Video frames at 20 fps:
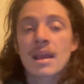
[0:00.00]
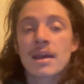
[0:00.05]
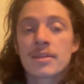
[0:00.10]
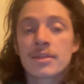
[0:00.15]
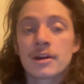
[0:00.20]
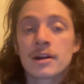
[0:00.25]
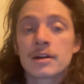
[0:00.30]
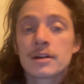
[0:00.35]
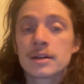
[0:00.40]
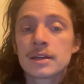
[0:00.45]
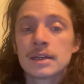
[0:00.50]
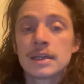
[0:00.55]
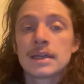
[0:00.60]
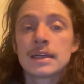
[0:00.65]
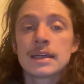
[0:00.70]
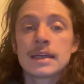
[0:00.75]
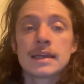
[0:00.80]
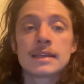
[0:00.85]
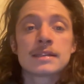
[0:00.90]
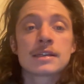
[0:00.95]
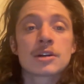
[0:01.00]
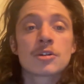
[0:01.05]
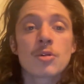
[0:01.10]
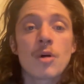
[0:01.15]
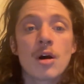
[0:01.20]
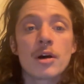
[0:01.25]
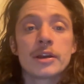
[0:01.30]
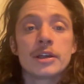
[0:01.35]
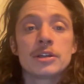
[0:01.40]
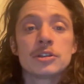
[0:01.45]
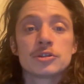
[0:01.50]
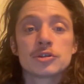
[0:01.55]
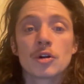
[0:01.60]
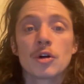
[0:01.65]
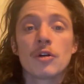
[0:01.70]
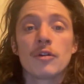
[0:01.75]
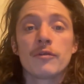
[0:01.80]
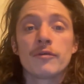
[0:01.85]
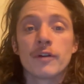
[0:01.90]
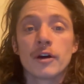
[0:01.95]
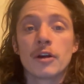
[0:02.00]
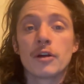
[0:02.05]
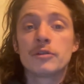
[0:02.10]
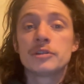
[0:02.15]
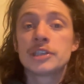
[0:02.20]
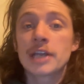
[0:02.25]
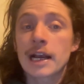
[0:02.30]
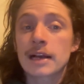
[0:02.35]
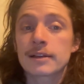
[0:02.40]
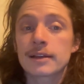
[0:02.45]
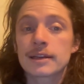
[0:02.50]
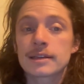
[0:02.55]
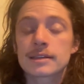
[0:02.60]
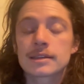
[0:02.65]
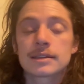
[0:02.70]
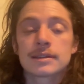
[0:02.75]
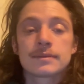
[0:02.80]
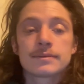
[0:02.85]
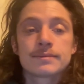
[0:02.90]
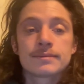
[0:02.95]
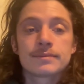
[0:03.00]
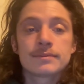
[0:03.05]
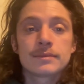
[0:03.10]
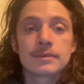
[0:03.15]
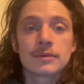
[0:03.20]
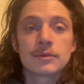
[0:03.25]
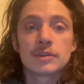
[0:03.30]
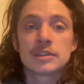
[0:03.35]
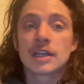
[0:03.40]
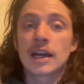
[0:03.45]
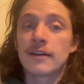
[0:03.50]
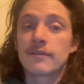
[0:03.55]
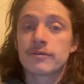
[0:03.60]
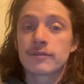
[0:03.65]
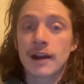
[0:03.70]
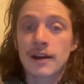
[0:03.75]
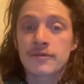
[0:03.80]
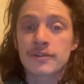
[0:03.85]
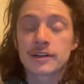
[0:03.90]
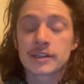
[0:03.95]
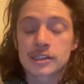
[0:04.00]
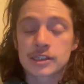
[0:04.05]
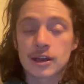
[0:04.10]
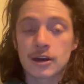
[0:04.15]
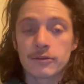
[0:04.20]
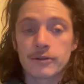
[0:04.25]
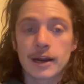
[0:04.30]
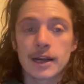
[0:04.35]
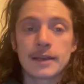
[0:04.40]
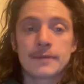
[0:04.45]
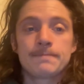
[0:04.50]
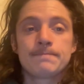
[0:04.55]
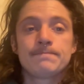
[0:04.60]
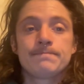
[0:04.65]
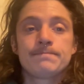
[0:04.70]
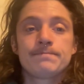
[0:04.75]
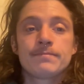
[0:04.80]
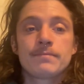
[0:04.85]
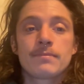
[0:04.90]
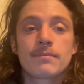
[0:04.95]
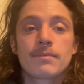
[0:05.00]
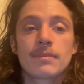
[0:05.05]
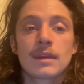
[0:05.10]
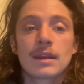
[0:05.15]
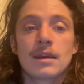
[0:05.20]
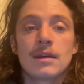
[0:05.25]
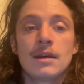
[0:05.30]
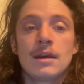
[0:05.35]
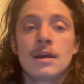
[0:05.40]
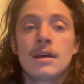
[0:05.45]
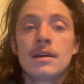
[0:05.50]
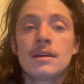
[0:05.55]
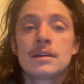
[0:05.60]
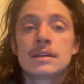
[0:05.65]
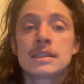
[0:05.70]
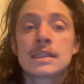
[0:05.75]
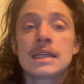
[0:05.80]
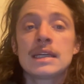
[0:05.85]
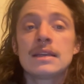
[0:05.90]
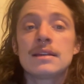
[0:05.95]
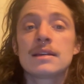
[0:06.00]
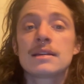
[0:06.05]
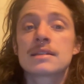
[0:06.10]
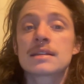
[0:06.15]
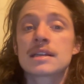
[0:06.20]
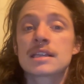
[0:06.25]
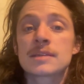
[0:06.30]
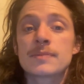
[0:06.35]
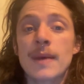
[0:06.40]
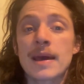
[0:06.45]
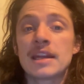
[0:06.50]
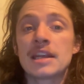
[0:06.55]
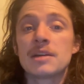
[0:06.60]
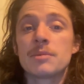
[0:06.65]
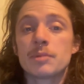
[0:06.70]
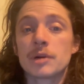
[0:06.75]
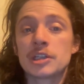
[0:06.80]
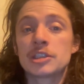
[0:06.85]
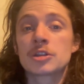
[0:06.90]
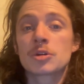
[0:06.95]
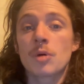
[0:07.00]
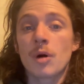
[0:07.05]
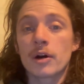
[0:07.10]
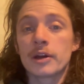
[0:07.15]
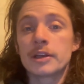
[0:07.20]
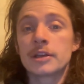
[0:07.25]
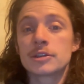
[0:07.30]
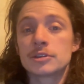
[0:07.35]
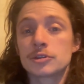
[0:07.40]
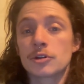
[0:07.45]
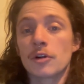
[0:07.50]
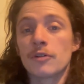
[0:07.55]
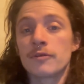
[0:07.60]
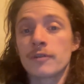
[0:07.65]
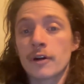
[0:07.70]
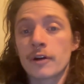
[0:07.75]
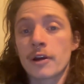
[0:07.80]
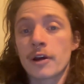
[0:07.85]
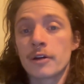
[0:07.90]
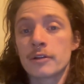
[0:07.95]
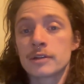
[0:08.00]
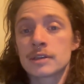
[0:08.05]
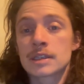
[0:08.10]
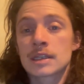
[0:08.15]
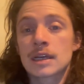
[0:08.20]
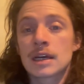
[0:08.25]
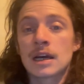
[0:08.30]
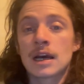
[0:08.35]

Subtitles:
Third is the quality control photo checklist, which I've referenced already. See the suspended bridge quality control photos